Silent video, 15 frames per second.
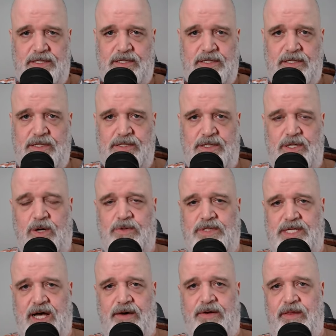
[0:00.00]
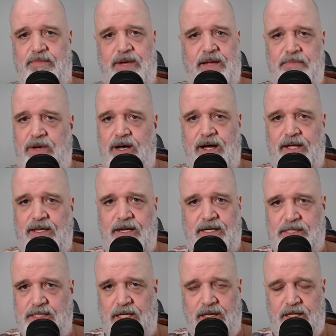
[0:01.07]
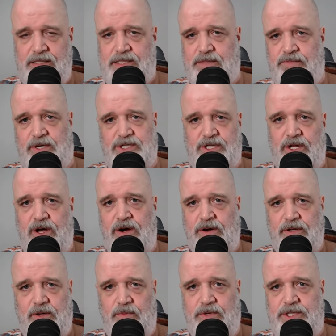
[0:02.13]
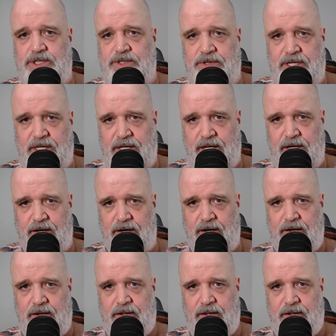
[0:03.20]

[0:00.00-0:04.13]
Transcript: There's no doubt in my mind that it's a list much longer than what you hear.